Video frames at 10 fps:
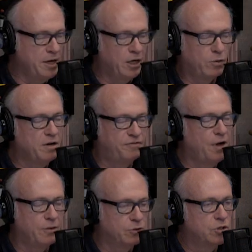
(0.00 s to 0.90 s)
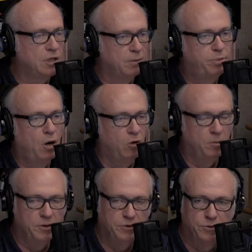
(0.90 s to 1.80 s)
and a great Father's Day
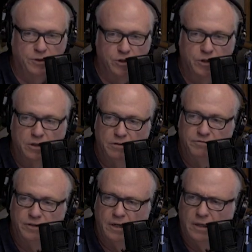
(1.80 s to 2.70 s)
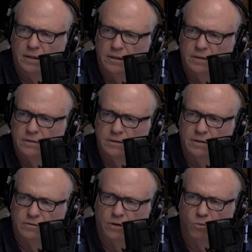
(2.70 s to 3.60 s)
poem in the tradition of
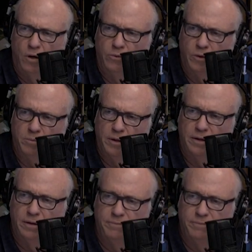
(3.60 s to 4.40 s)
Walt Whitman. And